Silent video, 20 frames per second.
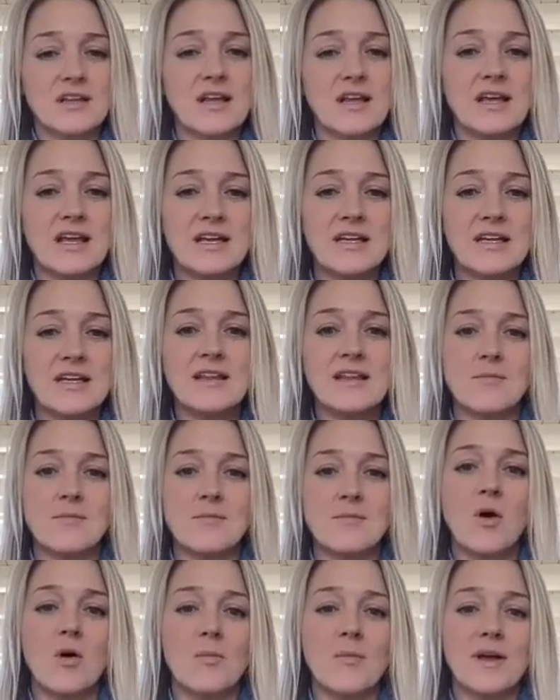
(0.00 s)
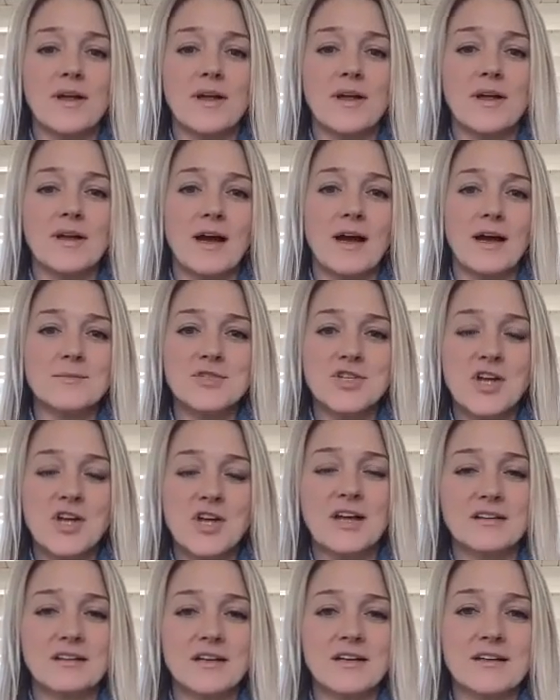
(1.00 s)
Like in that moment, I'm
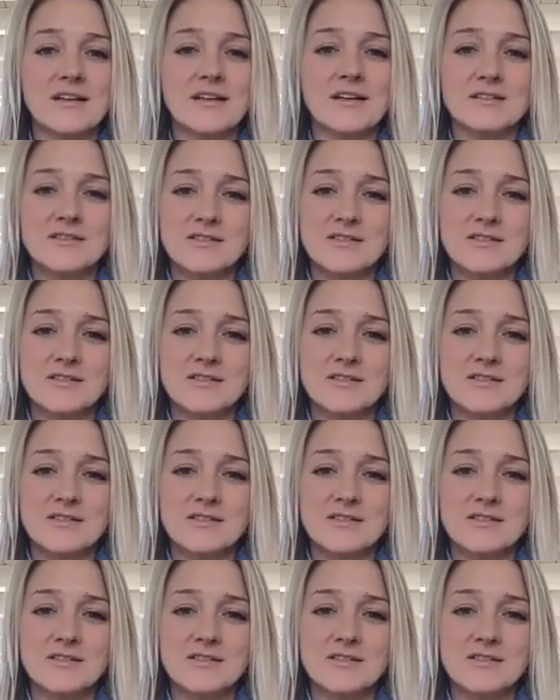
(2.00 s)
channeling,